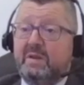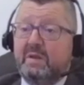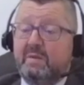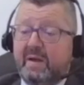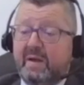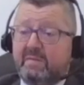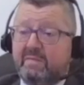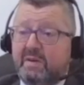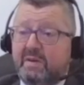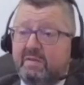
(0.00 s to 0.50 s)

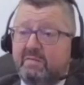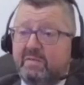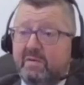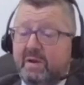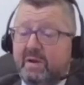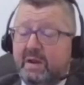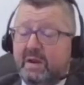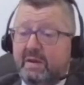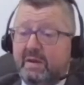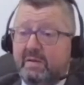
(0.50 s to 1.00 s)
capacity for
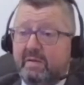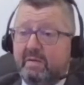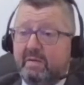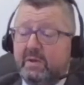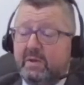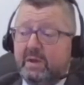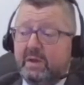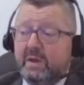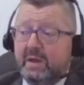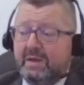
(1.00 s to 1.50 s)
a lender.
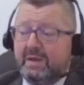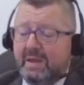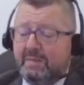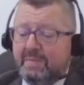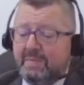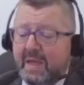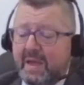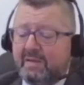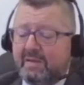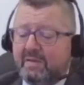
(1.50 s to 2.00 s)

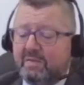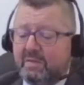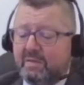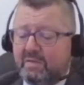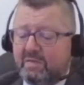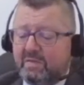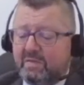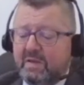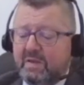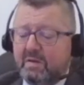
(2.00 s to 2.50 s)
And that is the
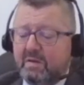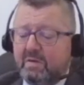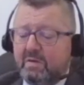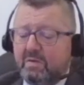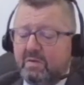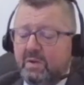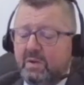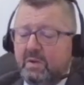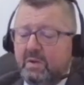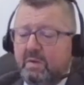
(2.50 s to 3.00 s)
single
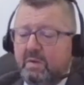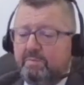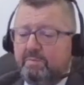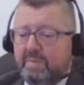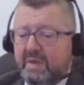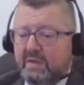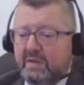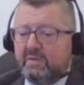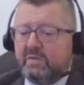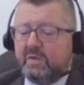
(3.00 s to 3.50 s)

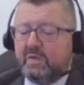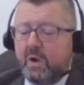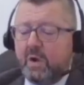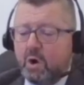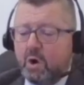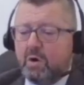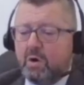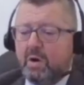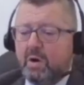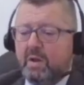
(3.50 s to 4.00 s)
biggest
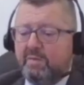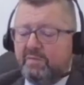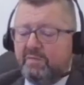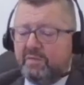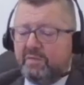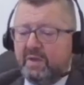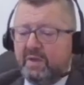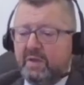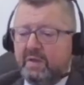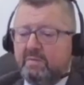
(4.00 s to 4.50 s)
hurdle I've
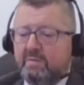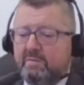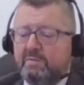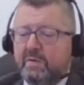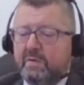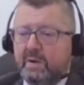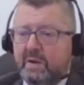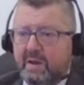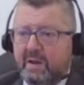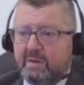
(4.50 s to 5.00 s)
seen
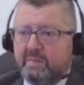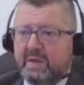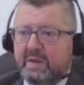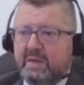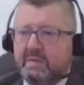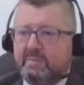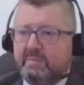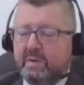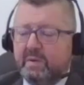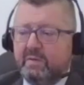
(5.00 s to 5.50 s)
for a lot of
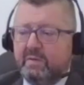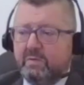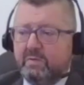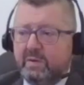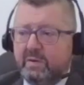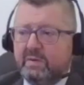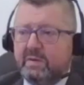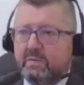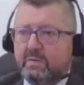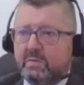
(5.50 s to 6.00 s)
people in
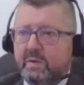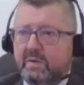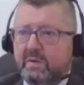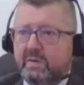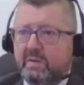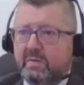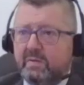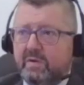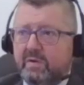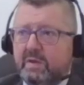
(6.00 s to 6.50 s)

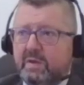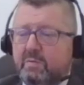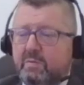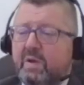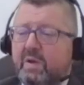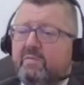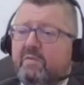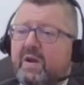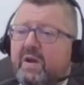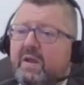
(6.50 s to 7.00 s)
2023
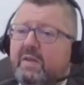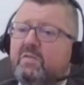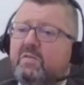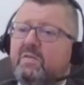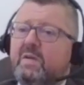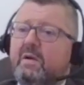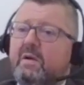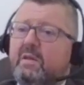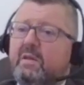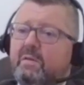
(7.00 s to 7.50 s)
when rates
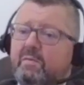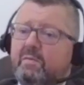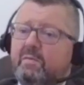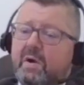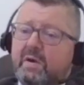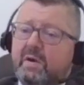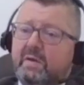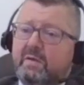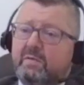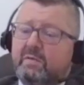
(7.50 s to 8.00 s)
started to
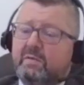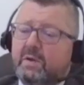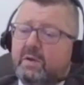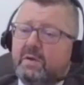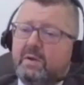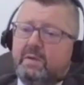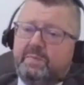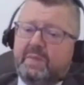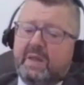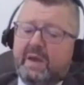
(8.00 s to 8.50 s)
rise.
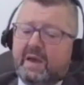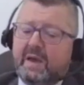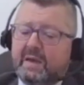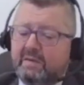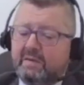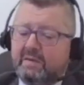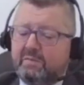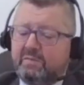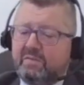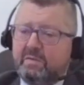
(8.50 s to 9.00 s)
They
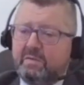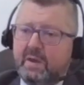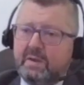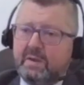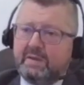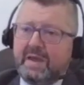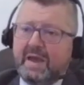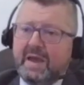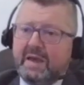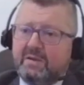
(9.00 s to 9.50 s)
had
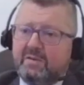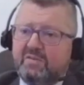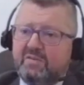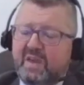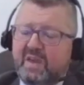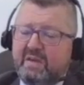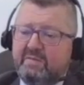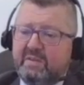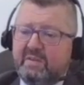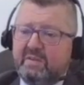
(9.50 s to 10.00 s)
a
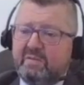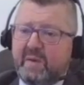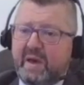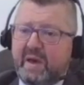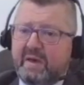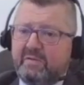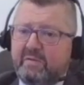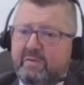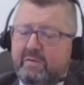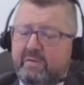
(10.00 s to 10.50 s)
savings
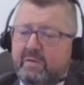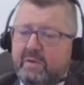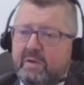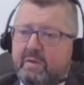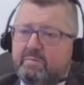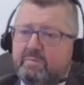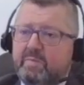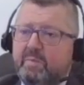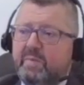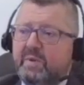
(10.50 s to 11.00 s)
pattern,
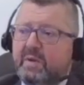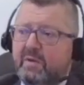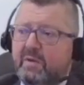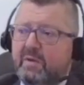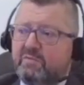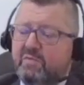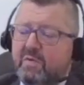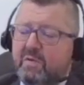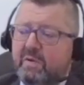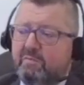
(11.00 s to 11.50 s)
but
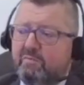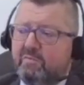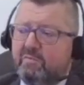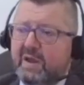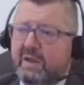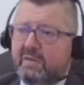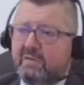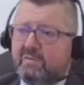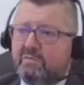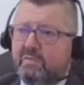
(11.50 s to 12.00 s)
because
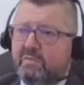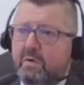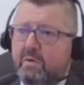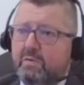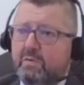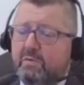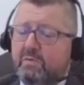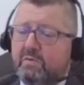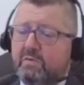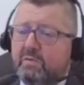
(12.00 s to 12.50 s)
rates
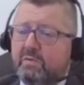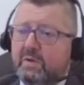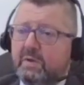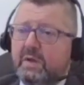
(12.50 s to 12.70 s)
rose,